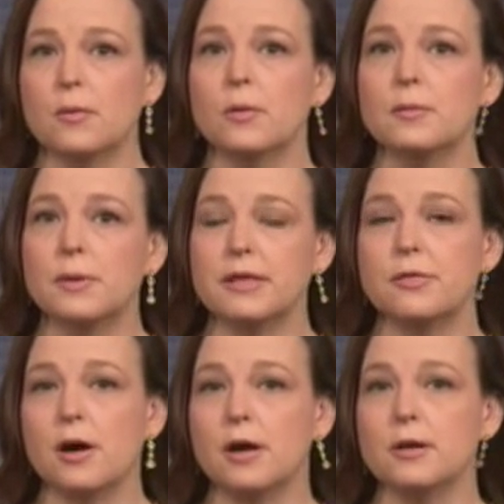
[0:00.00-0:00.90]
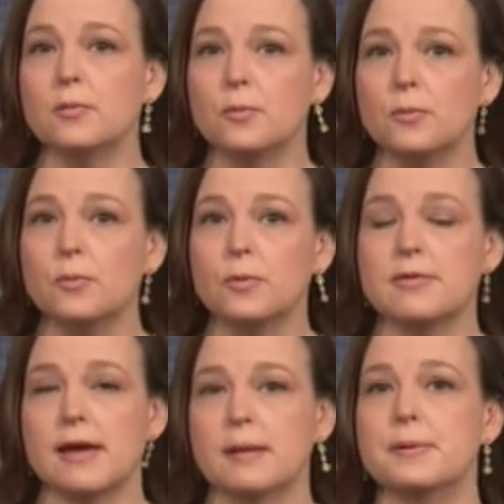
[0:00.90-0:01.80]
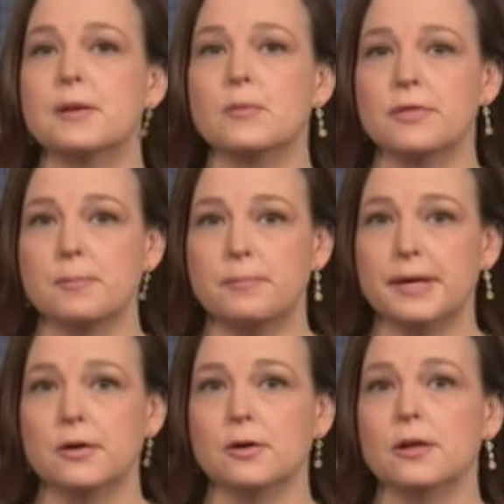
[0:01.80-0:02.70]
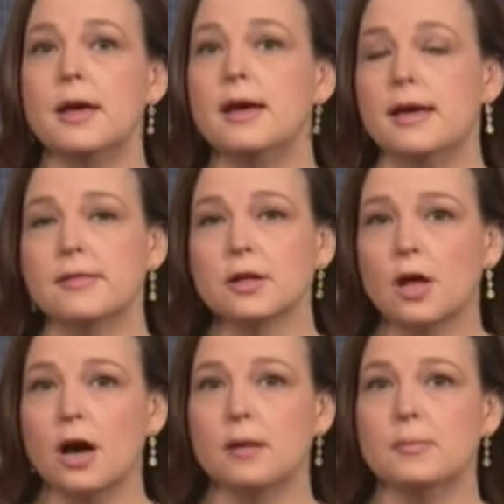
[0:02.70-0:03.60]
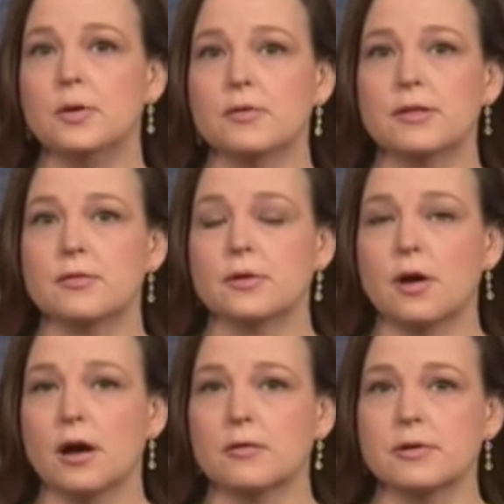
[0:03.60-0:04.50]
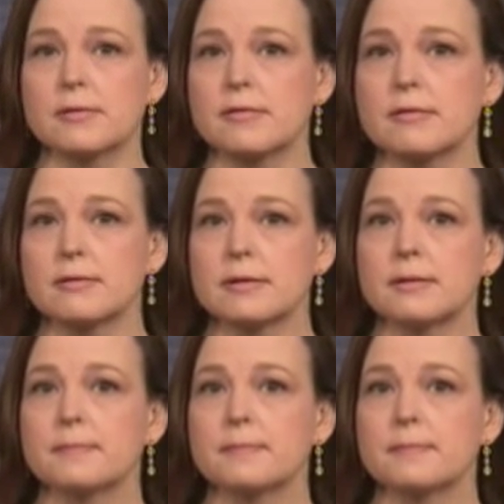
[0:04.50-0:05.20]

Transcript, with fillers: about what we thought was happening with the bill and the law moving through I Congress. I understand that.